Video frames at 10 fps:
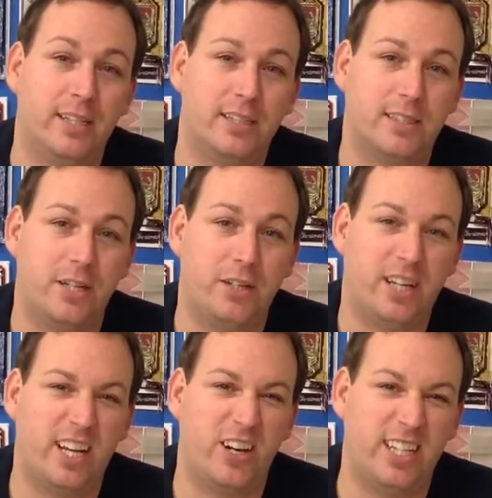so you can
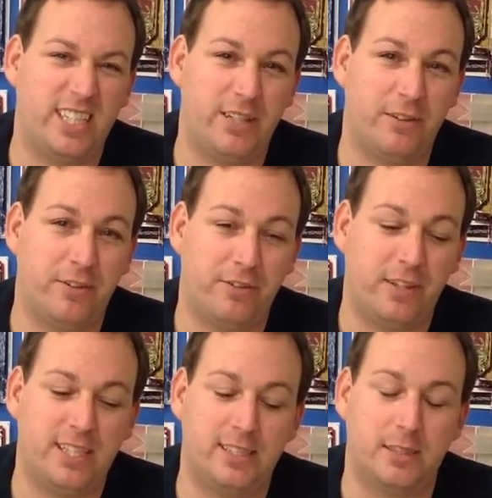get an idea of
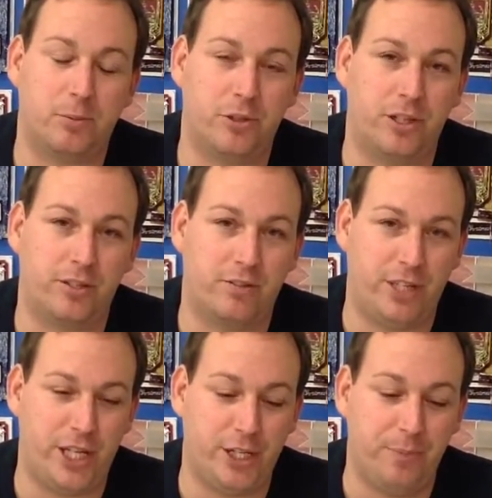this is a product for
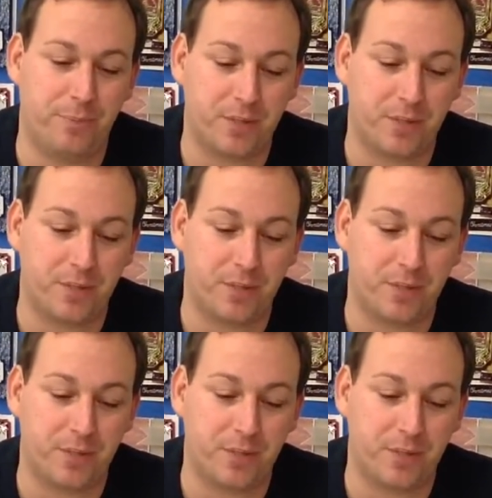you.